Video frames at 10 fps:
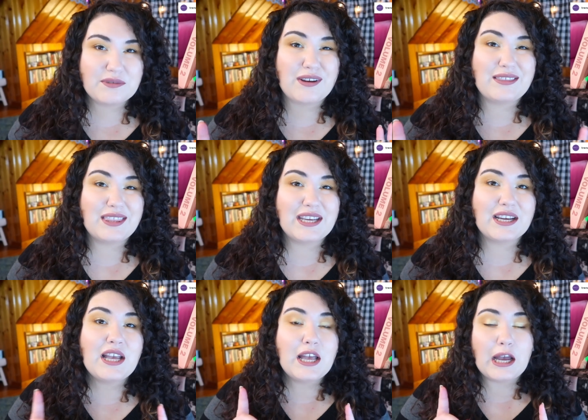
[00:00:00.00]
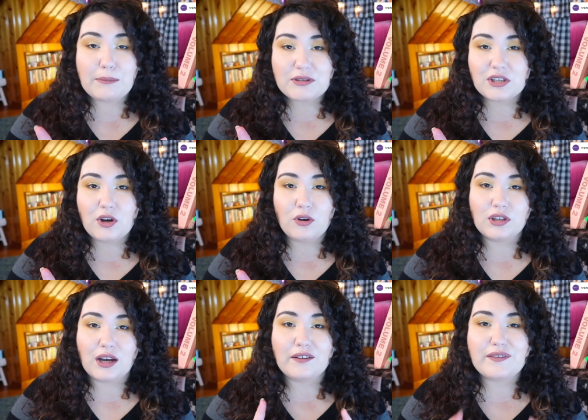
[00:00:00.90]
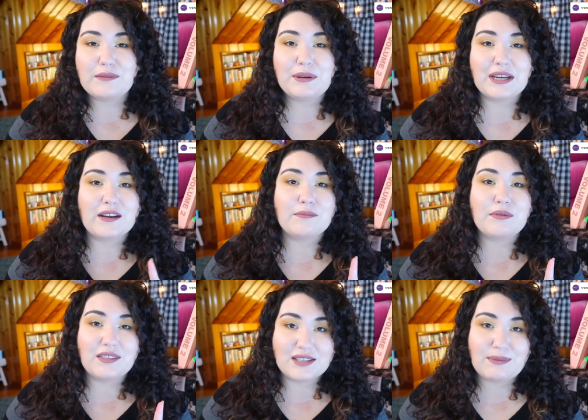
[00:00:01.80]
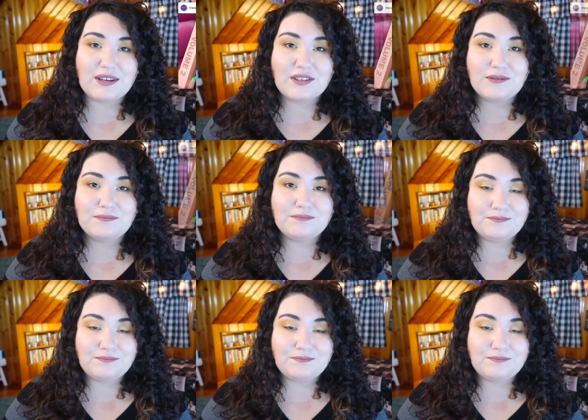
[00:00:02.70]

So I think I'm just going to hold off and pick up this bundle.